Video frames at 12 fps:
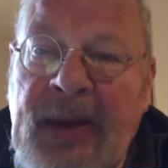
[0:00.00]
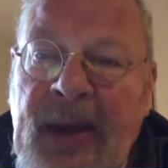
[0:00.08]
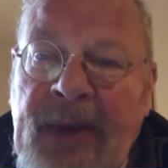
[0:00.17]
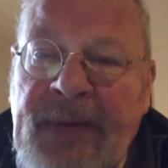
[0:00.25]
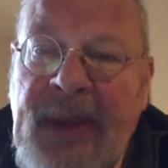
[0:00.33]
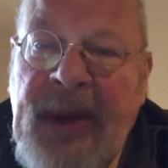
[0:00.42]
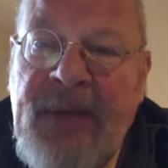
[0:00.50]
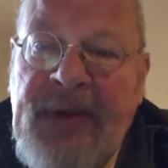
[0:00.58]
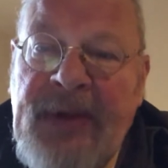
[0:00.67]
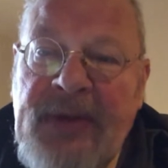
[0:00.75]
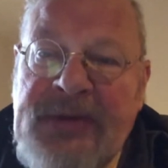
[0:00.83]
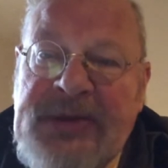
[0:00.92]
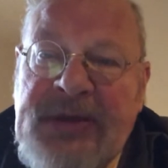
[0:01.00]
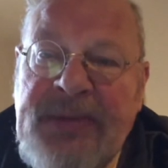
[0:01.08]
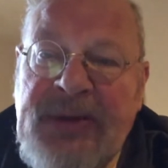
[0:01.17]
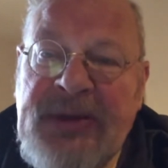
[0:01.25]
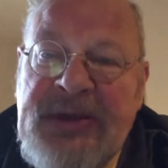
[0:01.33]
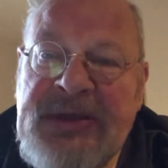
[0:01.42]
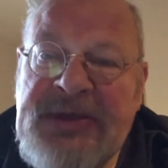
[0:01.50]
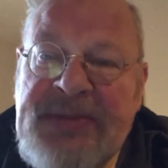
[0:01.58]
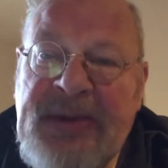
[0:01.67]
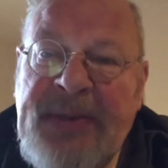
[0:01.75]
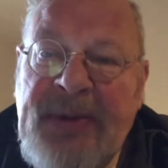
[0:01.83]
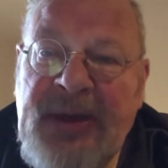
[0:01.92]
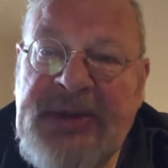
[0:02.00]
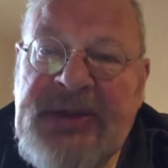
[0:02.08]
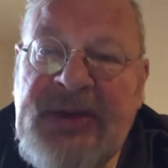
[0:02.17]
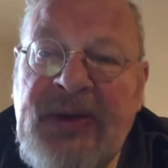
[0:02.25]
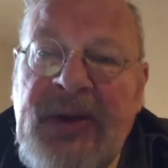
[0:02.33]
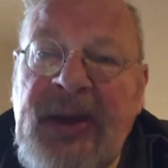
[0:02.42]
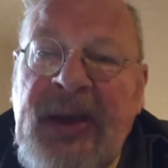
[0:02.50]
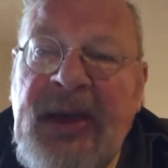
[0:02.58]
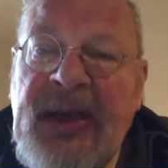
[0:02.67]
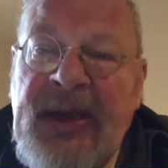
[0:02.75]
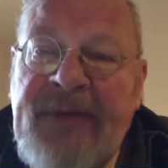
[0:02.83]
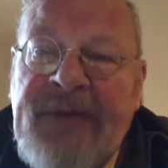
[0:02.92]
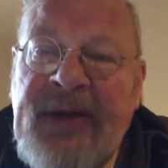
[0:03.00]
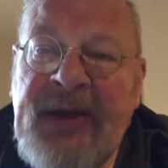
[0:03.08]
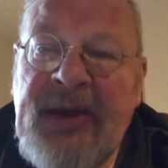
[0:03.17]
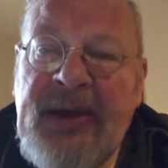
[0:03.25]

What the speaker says: And there in those communities, people are still living